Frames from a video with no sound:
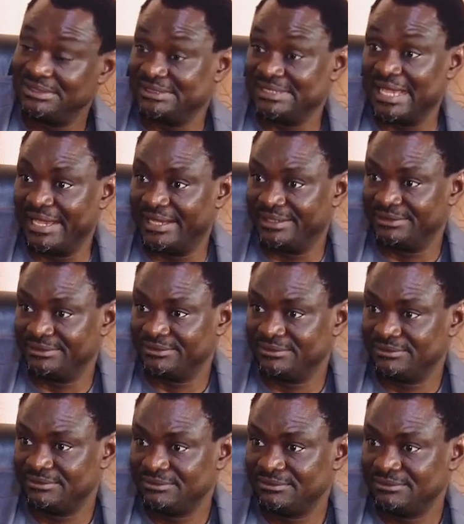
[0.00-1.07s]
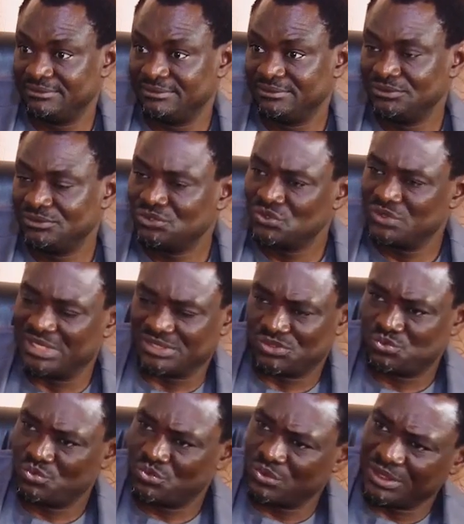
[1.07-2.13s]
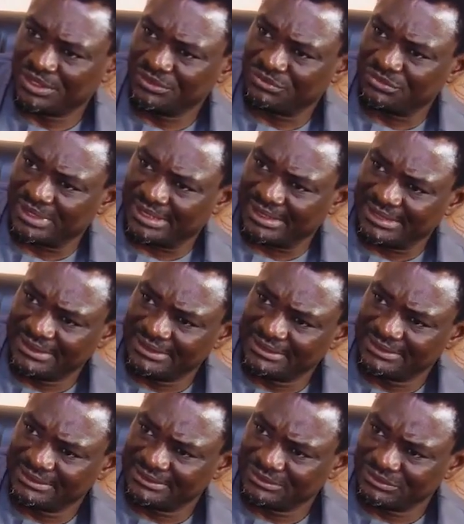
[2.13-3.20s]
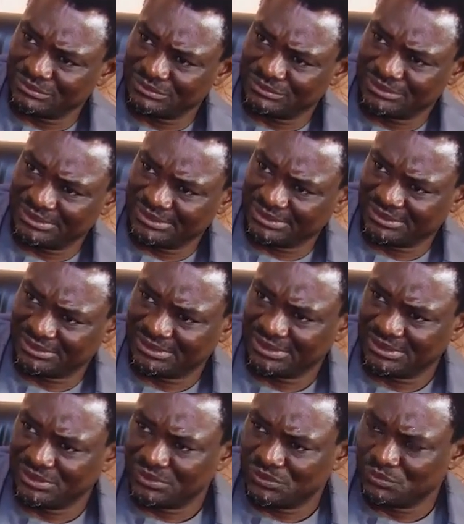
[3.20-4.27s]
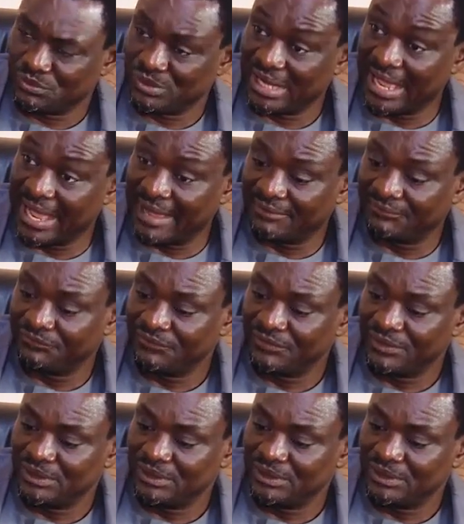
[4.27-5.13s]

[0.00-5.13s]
design. So yes, we're working together and say, oh, this will have